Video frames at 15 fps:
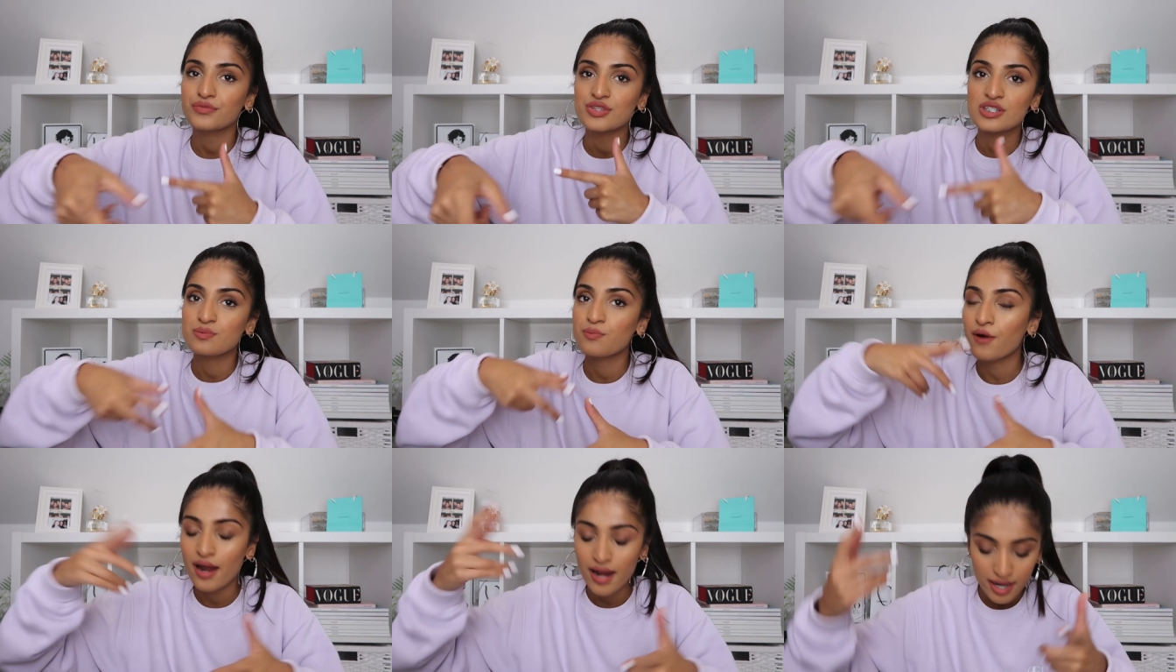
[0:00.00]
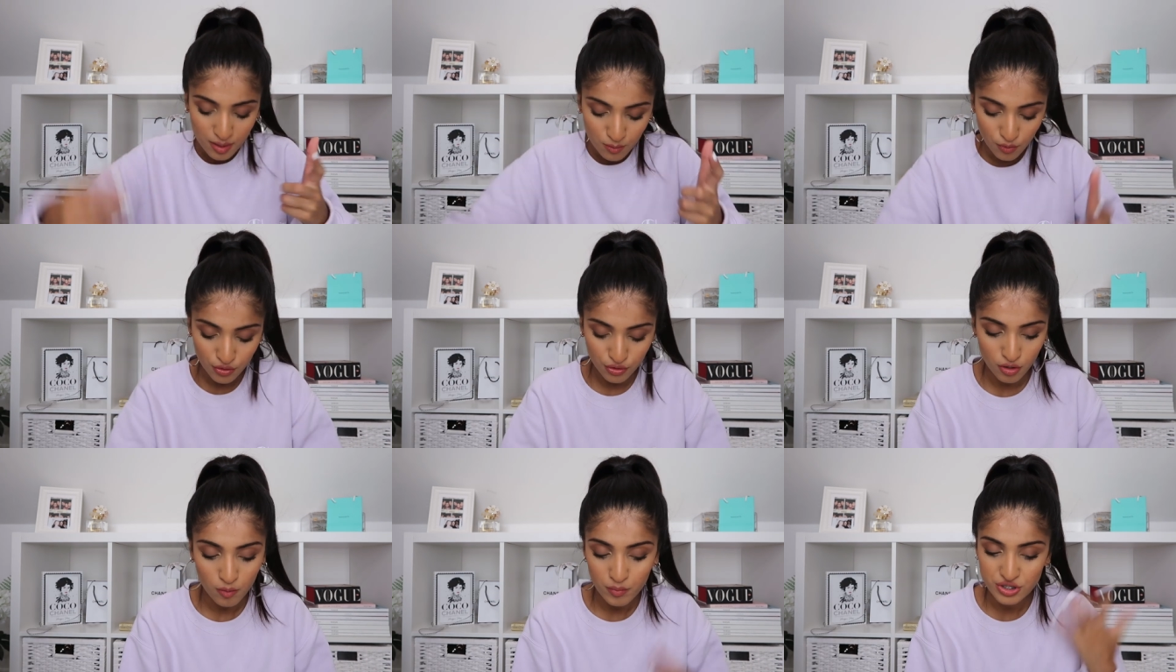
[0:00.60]
spray and
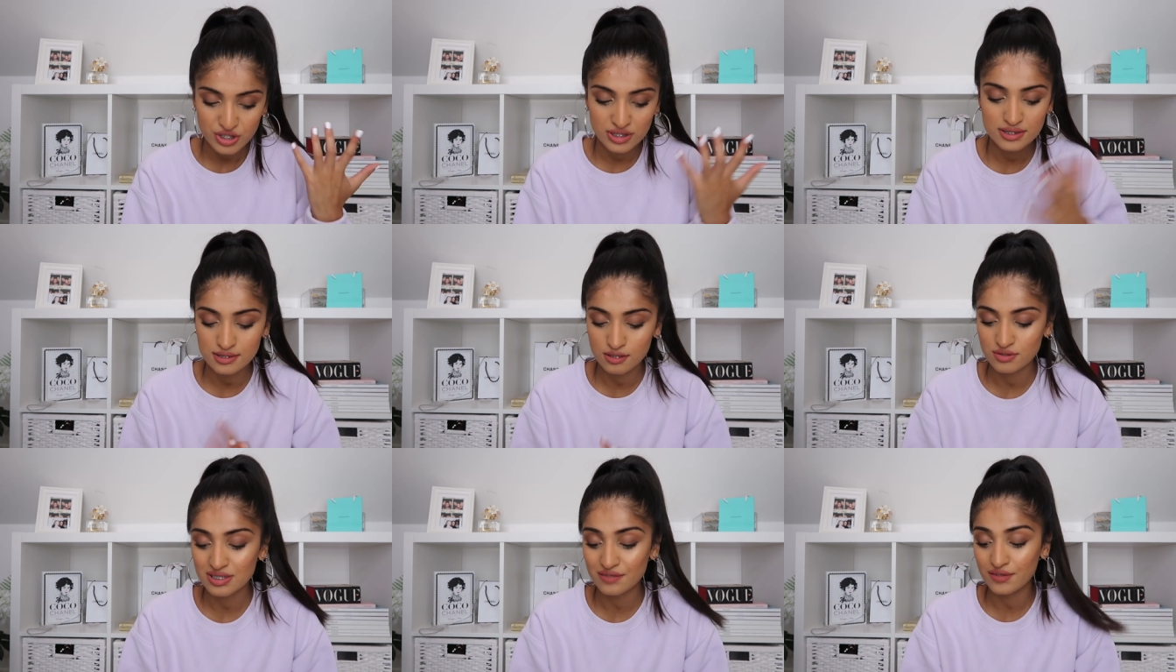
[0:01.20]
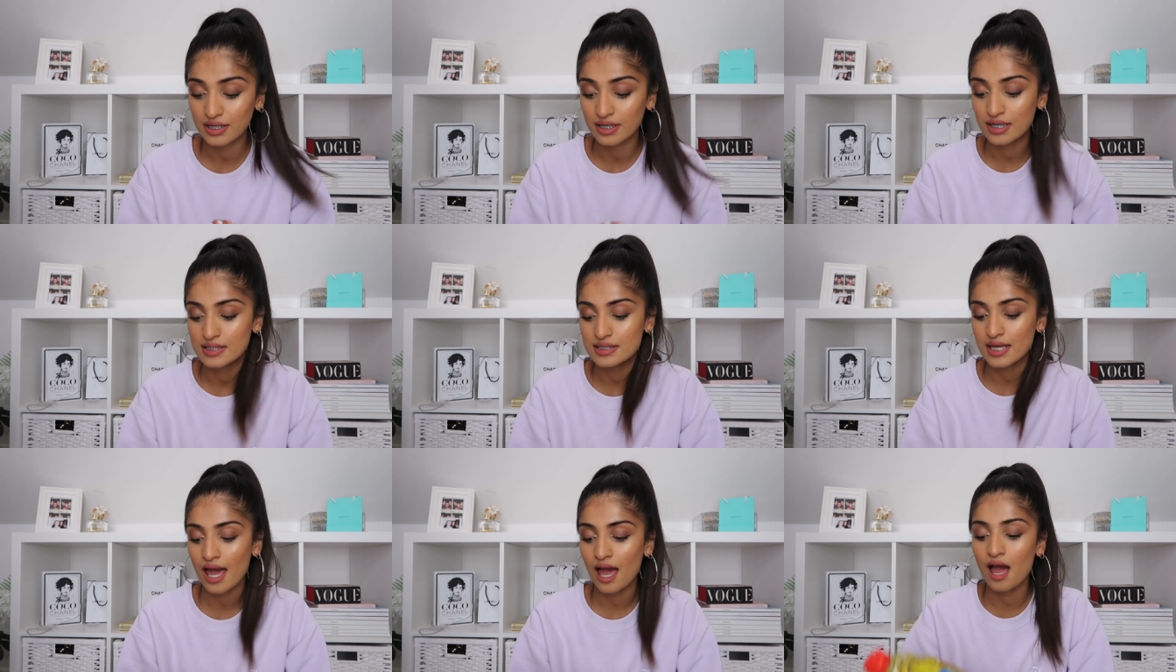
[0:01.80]
whatnot, which is still stuff that I
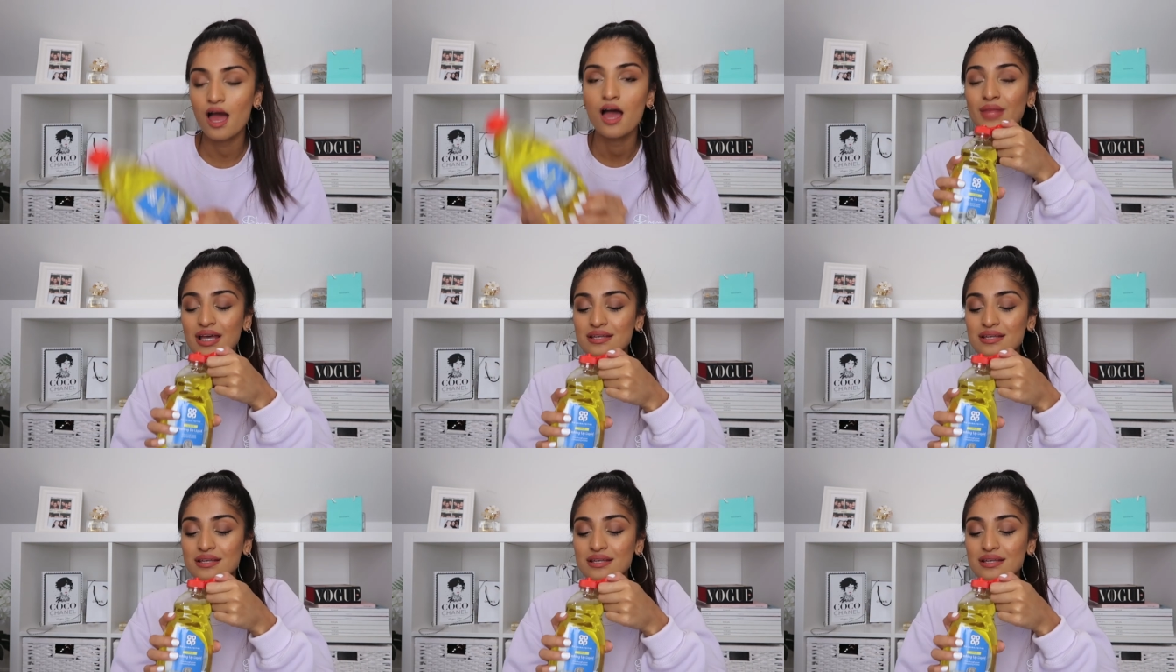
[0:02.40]
need to get.